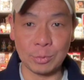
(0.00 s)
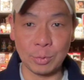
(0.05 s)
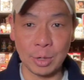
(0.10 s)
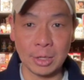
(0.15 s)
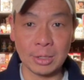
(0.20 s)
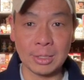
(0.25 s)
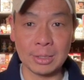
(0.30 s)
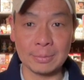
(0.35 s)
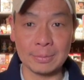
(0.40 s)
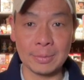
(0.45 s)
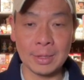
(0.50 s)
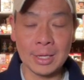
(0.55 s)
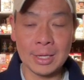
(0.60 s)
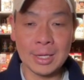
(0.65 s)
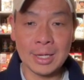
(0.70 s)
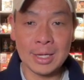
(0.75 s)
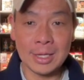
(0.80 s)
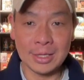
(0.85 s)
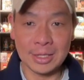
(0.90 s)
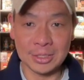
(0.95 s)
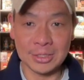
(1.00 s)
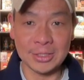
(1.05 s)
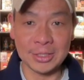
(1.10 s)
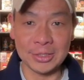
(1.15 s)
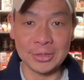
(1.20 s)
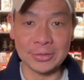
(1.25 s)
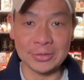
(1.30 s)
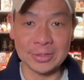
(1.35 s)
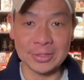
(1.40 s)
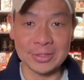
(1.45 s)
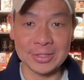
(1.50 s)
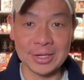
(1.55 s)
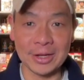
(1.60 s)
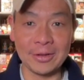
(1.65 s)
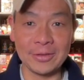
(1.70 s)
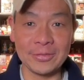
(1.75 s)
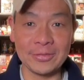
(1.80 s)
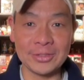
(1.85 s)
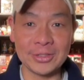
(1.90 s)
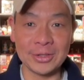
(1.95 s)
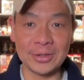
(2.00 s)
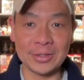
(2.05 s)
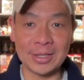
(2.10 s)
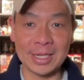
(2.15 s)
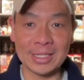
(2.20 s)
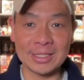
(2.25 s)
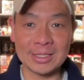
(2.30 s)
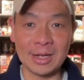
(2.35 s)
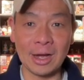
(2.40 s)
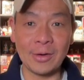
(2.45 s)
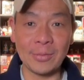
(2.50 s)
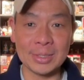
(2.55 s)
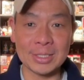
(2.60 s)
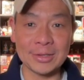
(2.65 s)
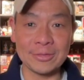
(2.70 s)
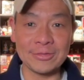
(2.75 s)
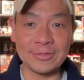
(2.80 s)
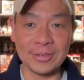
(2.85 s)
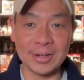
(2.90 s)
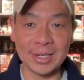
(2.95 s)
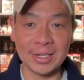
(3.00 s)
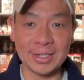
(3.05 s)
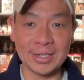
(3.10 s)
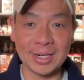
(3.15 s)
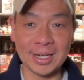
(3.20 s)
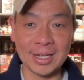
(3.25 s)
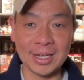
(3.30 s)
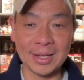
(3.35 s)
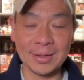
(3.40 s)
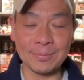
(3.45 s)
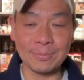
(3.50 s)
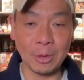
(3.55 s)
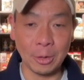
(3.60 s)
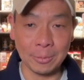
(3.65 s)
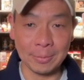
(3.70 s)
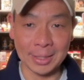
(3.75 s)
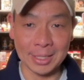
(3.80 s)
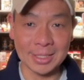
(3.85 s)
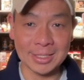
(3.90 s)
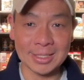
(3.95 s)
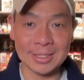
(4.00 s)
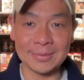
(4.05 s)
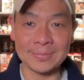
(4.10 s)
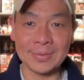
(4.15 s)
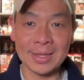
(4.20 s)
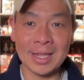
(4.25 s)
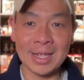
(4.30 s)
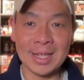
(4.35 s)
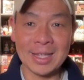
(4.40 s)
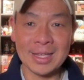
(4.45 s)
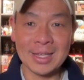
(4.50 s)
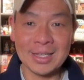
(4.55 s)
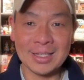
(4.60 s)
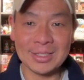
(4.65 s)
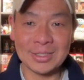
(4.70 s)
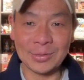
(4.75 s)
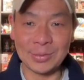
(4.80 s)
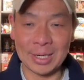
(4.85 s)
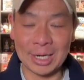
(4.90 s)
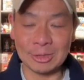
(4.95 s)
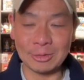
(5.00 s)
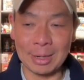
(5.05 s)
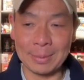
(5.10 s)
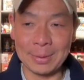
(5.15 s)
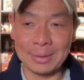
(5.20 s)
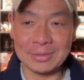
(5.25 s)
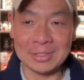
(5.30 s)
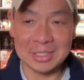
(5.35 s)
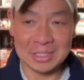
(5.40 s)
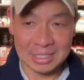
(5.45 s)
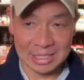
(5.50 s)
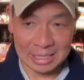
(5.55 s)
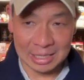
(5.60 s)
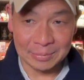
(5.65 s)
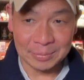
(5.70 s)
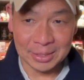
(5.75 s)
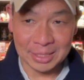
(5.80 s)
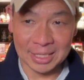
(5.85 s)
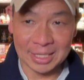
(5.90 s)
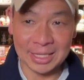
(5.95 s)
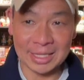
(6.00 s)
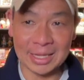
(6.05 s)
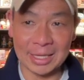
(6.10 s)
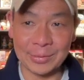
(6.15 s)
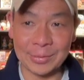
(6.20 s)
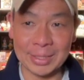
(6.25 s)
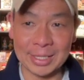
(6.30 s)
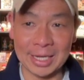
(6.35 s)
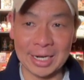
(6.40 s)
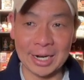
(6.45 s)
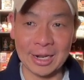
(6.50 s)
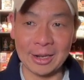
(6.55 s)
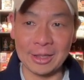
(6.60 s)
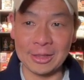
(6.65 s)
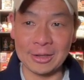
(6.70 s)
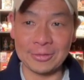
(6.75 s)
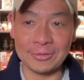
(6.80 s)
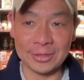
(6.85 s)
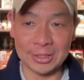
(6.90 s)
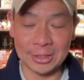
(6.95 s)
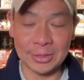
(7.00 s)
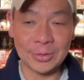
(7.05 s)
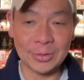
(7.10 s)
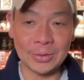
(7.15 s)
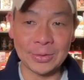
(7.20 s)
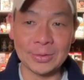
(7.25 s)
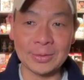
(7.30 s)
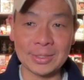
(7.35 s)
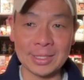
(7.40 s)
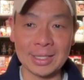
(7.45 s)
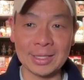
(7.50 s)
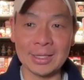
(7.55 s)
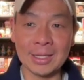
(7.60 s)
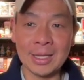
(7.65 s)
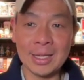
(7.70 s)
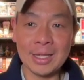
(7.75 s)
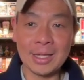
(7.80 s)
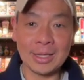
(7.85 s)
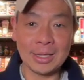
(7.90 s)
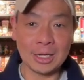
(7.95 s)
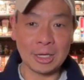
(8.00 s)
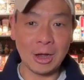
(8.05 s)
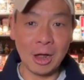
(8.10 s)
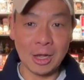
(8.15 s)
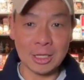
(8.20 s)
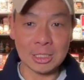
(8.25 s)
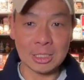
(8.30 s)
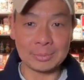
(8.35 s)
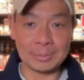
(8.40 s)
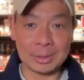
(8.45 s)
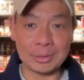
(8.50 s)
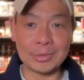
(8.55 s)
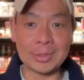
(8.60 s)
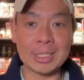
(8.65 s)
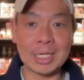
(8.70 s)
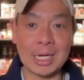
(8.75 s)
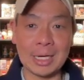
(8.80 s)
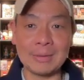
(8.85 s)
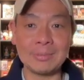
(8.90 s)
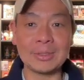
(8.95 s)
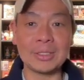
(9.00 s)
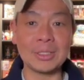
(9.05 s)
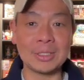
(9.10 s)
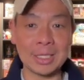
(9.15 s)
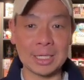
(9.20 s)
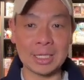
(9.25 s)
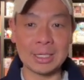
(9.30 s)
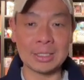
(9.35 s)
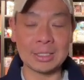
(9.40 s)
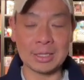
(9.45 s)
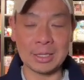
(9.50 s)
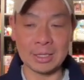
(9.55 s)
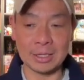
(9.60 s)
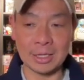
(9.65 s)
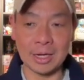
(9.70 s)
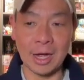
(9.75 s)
welcome the singers itself. So that's always a fun moment. So when I drop out the celebrity, they would get out of their vehicle and the costuming would come to take the